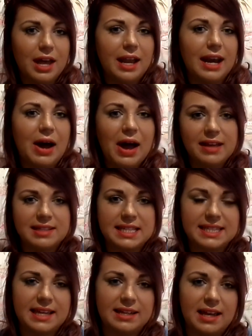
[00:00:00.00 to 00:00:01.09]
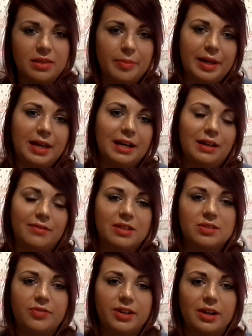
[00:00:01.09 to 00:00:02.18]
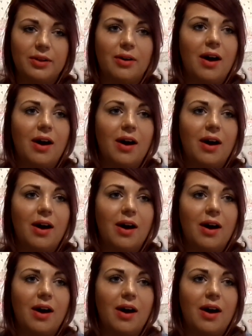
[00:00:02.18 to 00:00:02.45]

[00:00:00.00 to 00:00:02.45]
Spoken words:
Now, as I said at the beginning of this video,